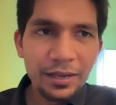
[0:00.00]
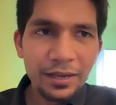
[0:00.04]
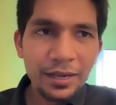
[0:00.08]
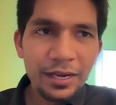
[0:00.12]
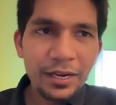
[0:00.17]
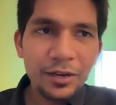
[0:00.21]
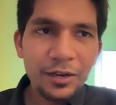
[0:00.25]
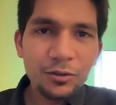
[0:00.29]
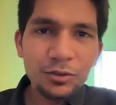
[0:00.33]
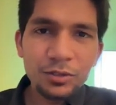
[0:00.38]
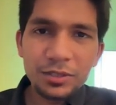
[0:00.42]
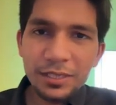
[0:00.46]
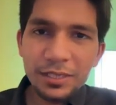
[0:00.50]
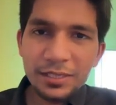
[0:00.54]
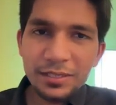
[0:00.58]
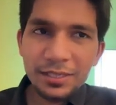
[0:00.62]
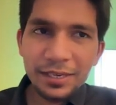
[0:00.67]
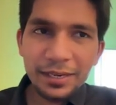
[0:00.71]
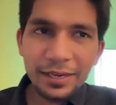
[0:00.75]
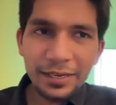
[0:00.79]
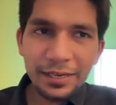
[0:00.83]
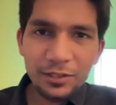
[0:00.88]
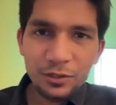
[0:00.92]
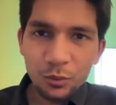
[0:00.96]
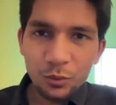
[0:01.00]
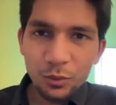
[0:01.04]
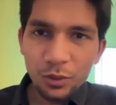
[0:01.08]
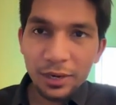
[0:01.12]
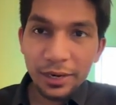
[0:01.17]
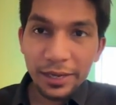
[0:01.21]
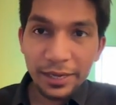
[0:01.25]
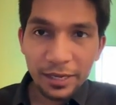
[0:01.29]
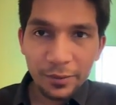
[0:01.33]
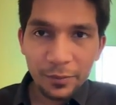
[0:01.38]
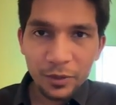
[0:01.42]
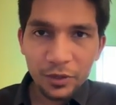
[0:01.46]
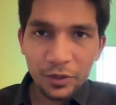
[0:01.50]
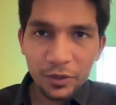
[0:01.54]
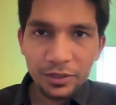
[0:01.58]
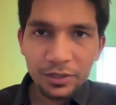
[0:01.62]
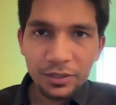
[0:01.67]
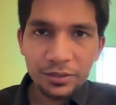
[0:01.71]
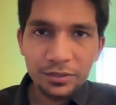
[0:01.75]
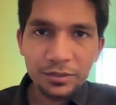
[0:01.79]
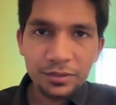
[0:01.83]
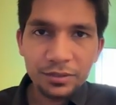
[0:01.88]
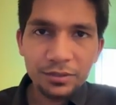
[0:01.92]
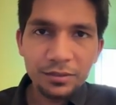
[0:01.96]
Now, the things that I don't like about
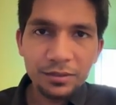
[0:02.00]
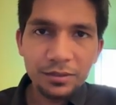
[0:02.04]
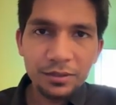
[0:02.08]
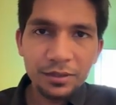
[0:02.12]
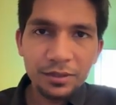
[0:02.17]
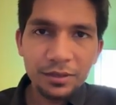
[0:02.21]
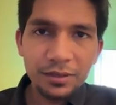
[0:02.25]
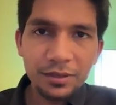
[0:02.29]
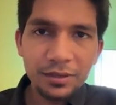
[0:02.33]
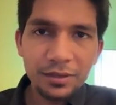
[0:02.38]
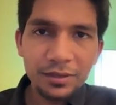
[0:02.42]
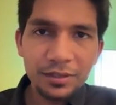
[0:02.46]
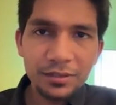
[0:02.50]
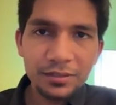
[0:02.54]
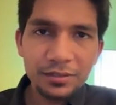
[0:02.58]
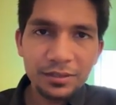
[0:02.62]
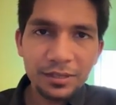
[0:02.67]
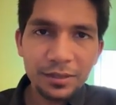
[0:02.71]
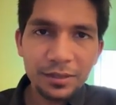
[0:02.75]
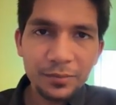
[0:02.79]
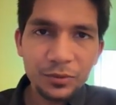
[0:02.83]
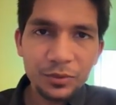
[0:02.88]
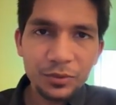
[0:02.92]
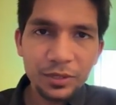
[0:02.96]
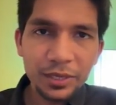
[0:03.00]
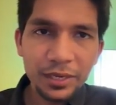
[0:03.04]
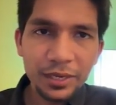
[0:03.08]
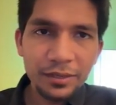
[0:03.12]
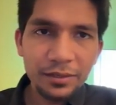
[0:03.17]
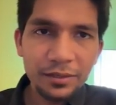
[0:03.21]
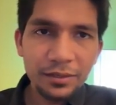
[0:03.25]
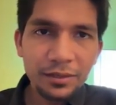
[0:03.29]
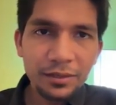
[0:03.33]
Cursor, let's come to that.